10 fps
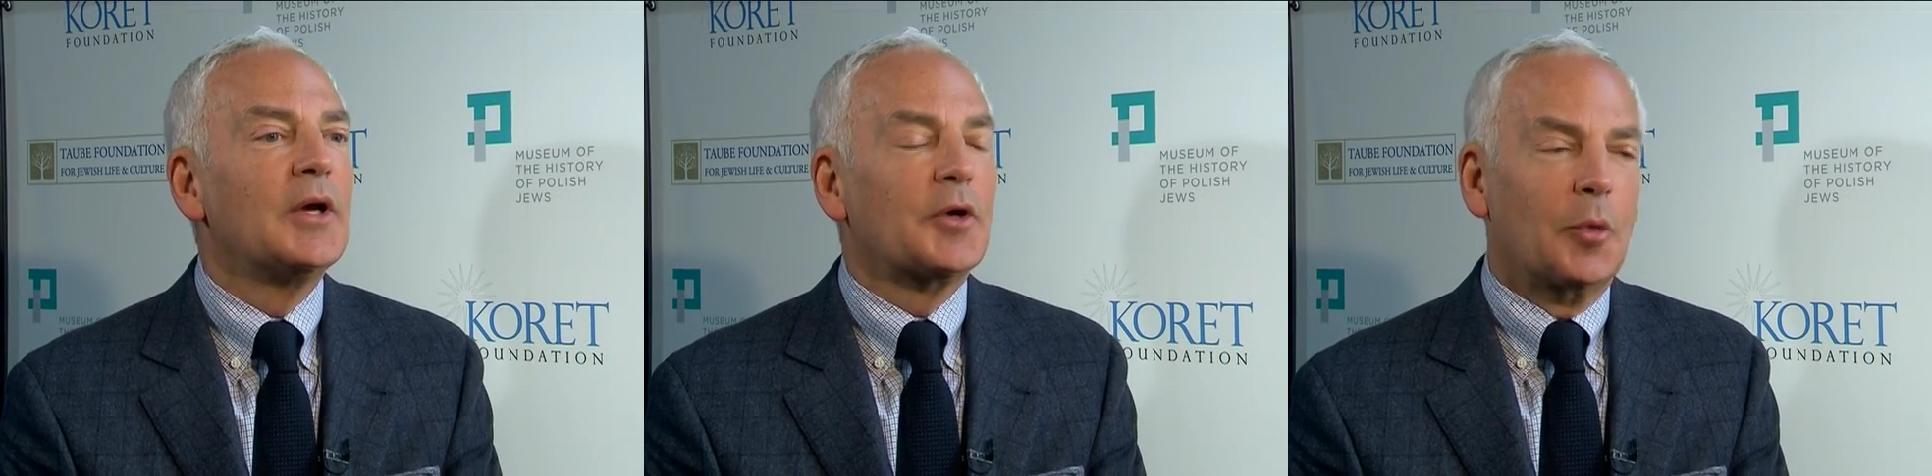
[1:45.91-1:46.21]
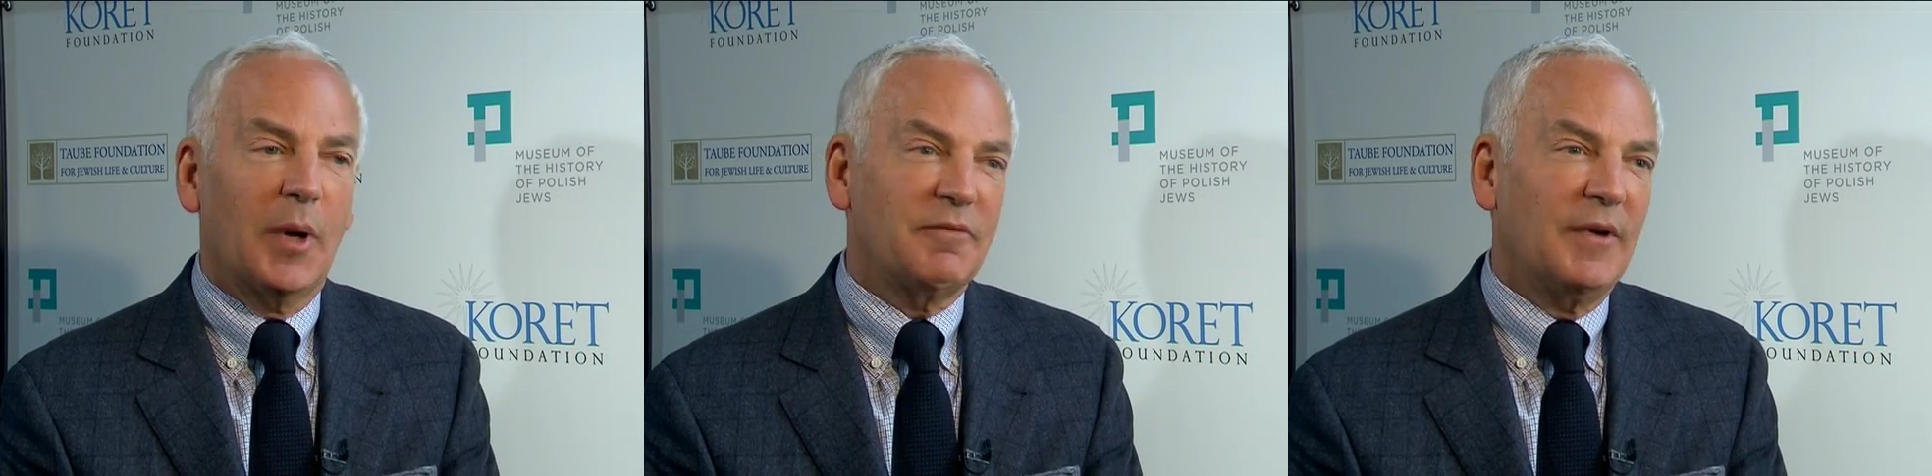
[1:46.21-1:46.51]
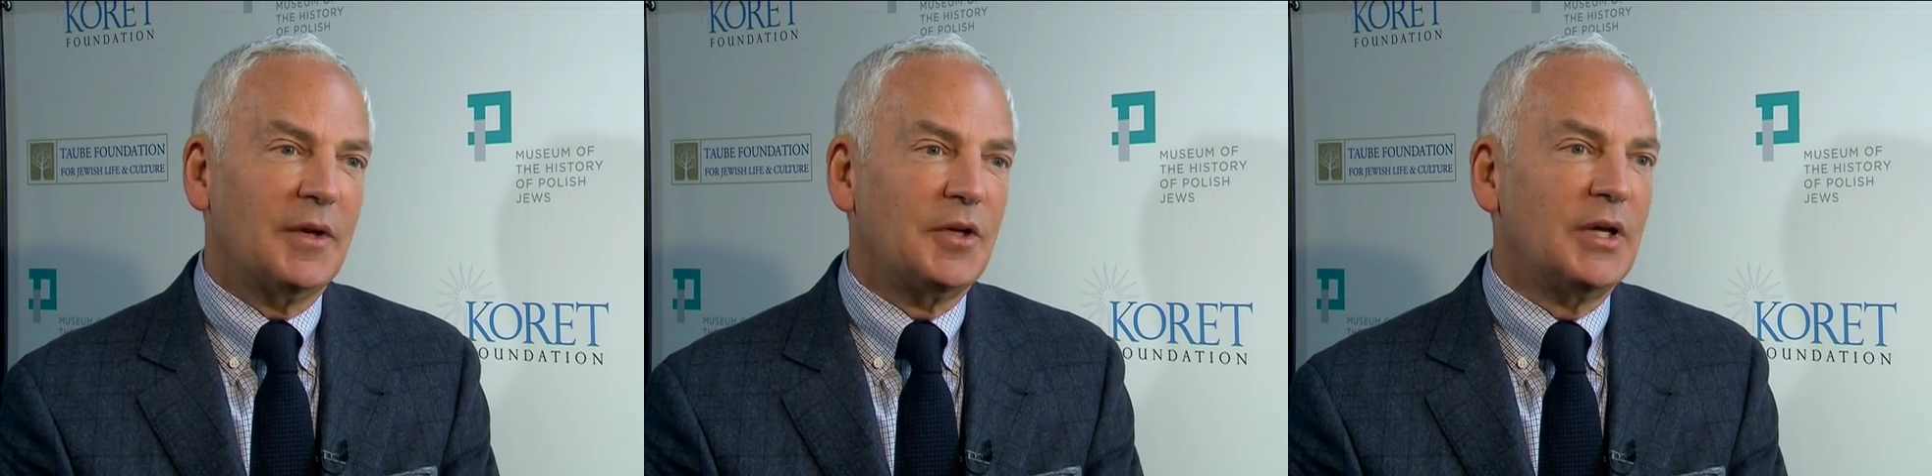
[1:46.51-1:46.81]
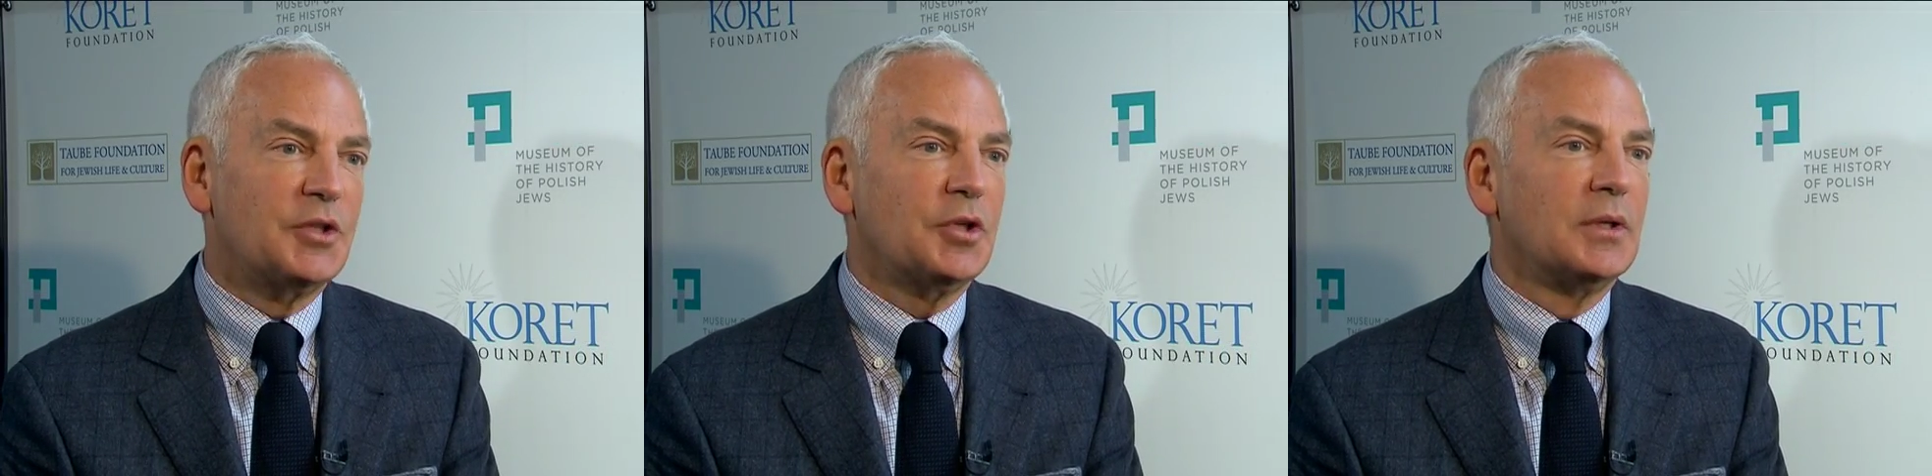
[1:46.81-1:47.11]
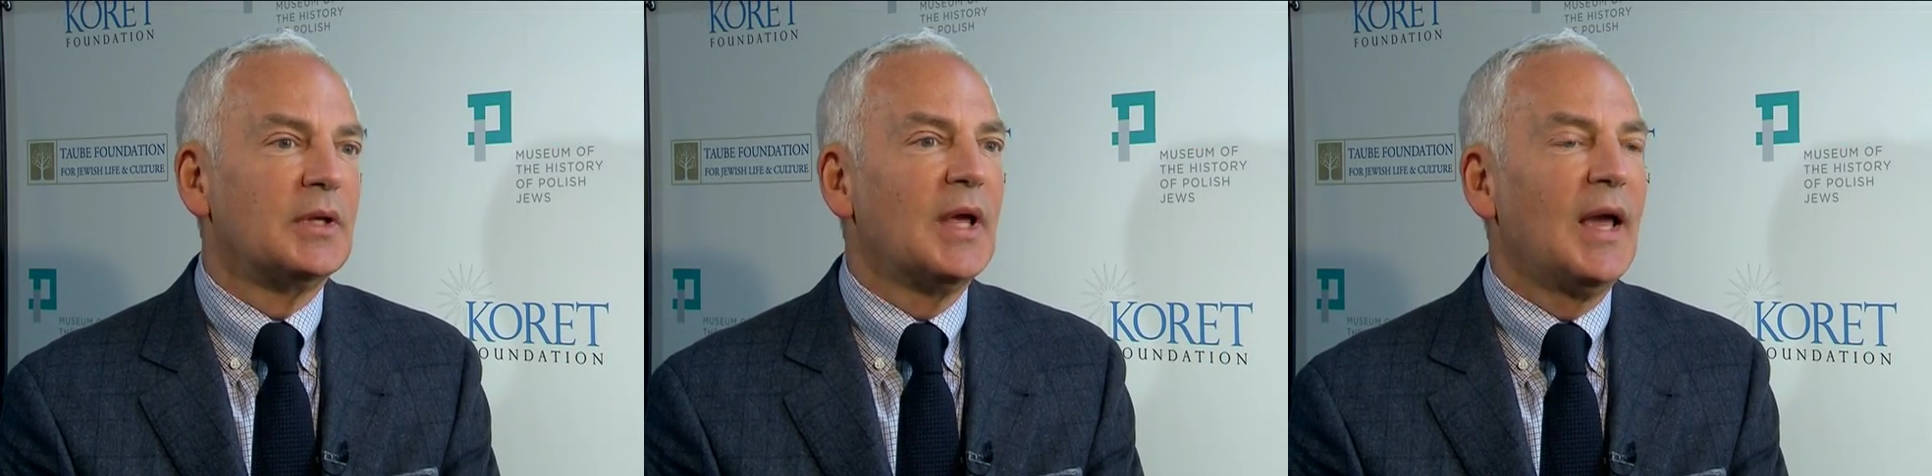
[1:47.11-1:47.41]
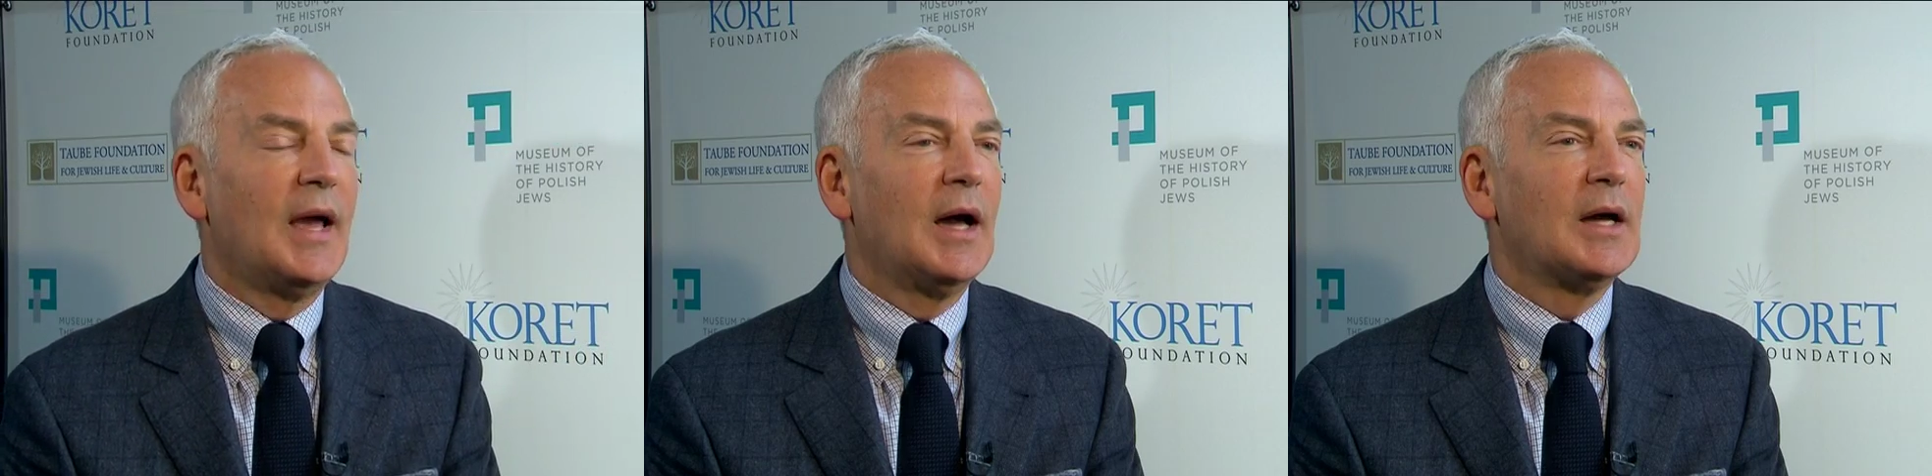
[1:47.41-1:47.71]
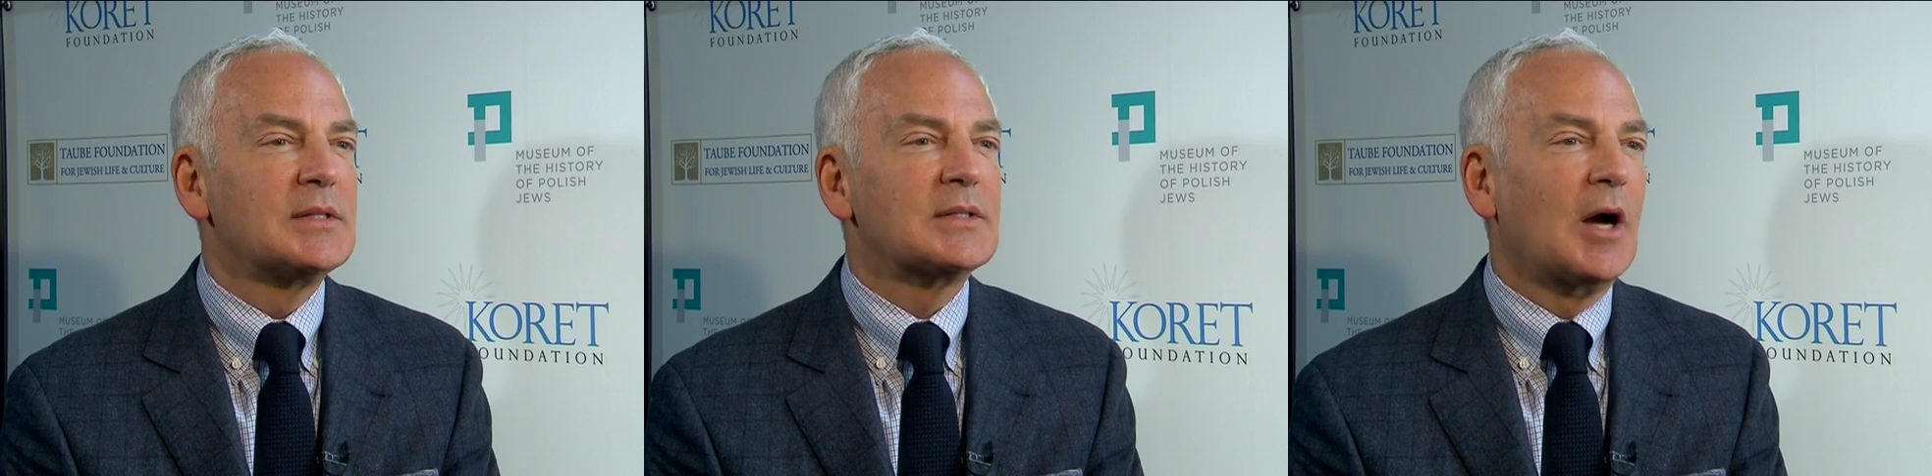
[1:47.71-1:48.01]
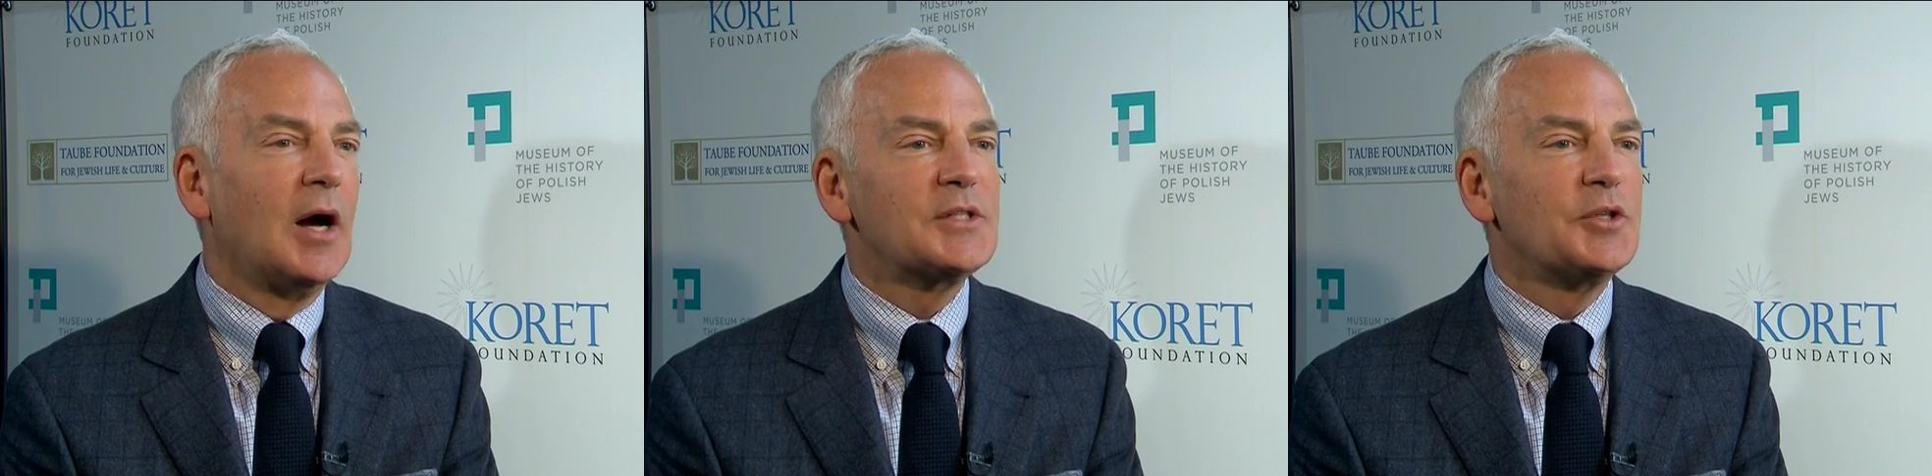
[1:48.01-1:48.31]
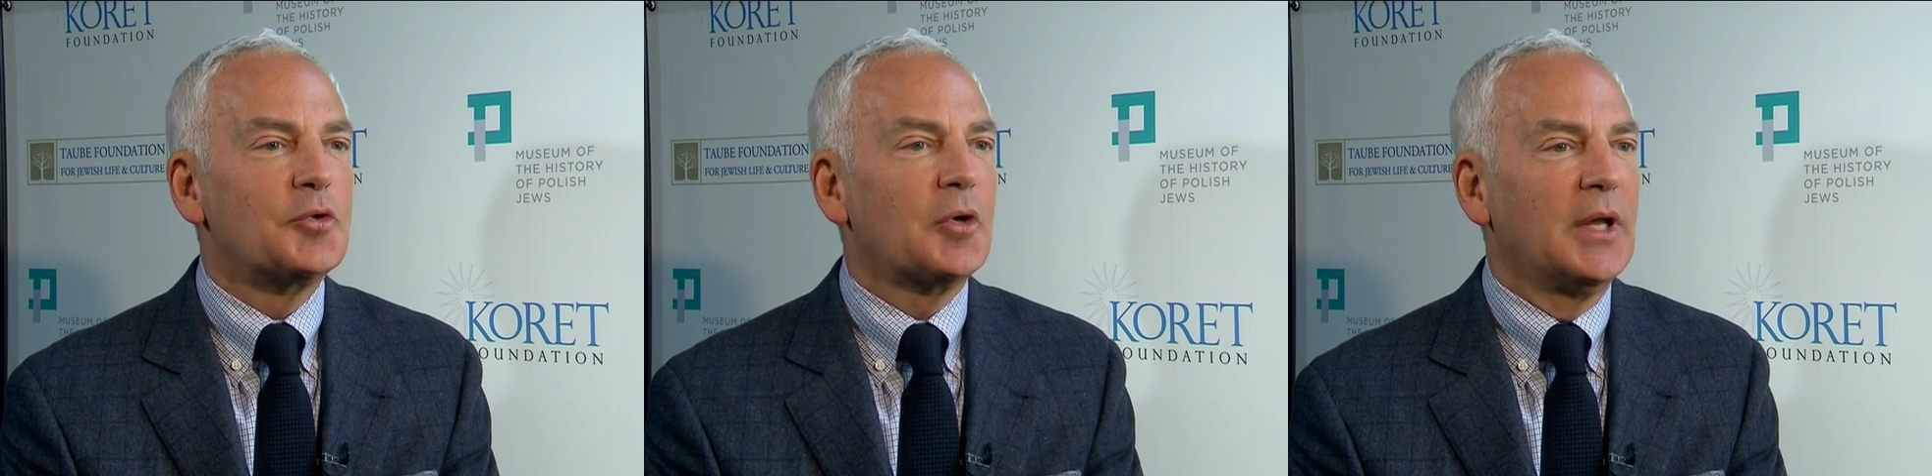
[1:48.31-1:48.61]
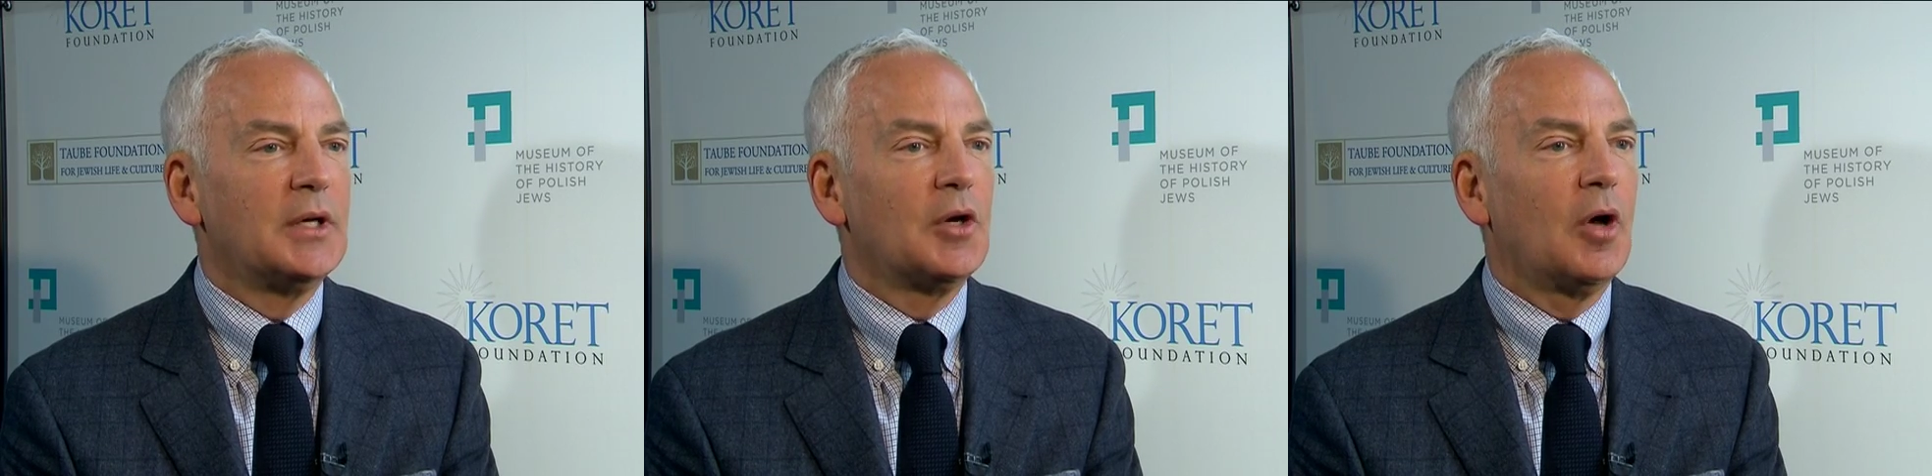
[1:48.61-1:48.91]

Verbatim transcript: Koret Foundation has concentrated